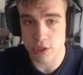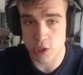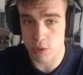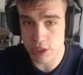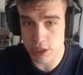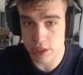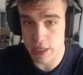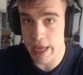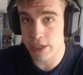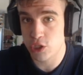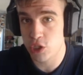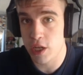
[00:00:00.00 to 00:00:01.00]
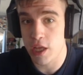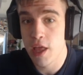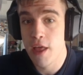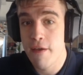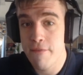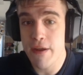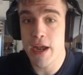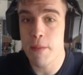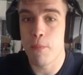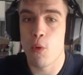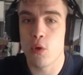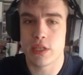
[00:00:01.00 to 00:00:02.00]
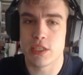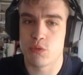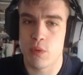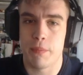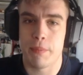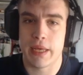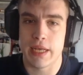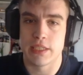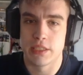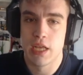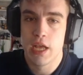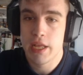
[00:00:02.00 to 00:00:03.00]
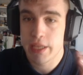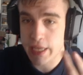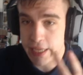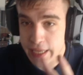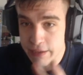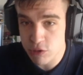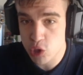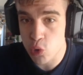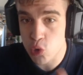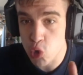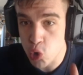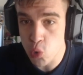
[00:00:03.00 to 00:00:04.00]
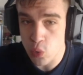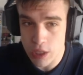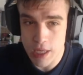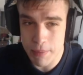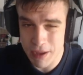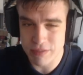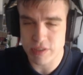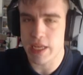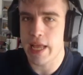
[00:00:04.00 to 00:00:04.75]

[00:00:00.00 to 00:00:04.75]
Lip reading: So, this is actually very important as well because he gives you 2 debuffs,